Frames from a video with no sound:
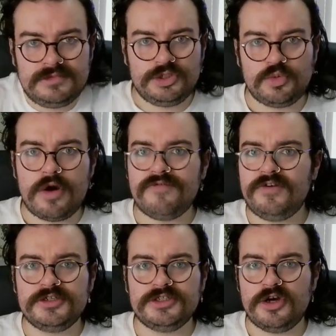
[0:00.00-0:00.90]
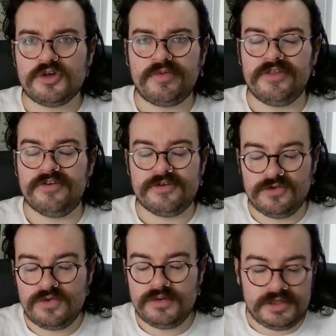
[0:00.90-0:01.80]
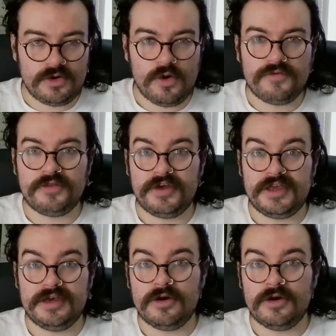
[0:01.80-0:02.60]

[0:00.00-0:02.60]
Swerve versus Ospreay. There is no need to overthink it.